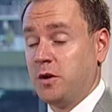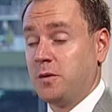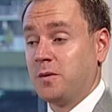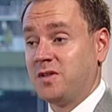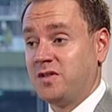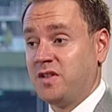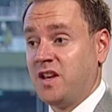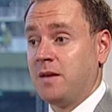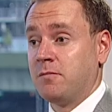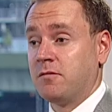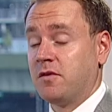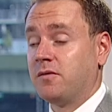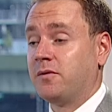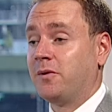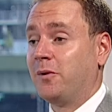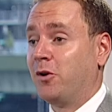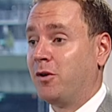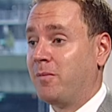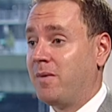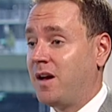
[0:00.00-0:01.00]
what you were saying
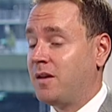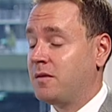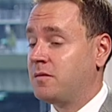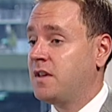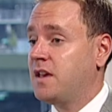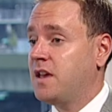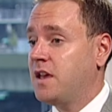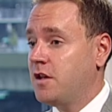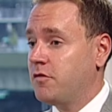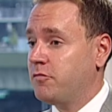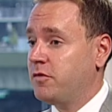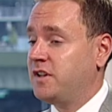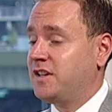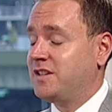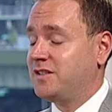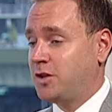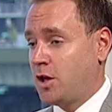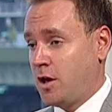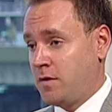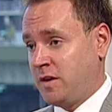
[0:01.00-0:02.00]
before about
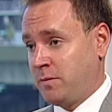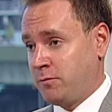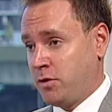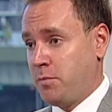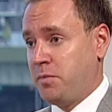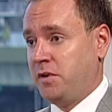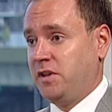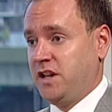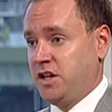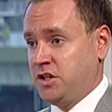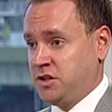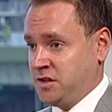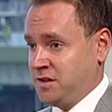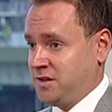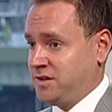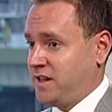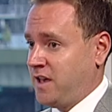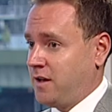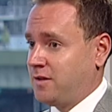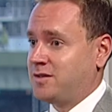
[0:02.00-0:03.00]
really serving
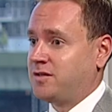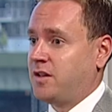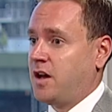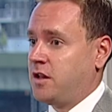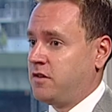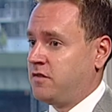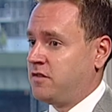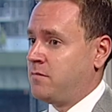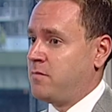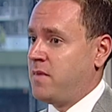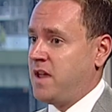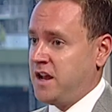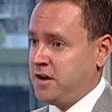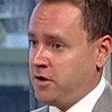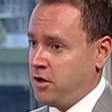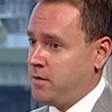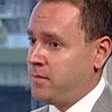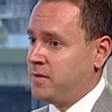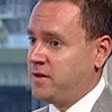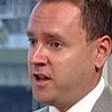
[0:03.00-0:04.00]
populations outside of the
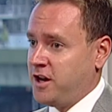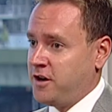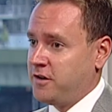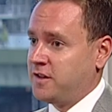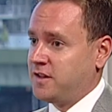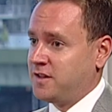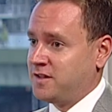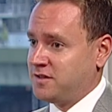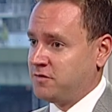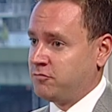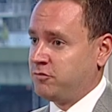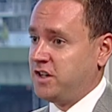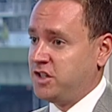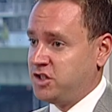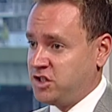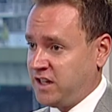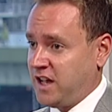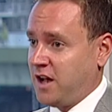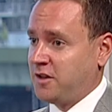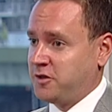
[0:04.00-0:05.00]
main urban areas and
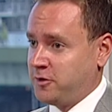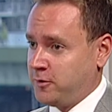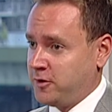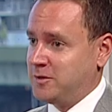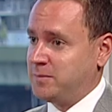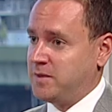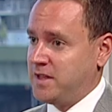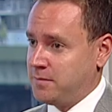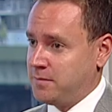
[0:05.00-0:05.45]
reaching out to those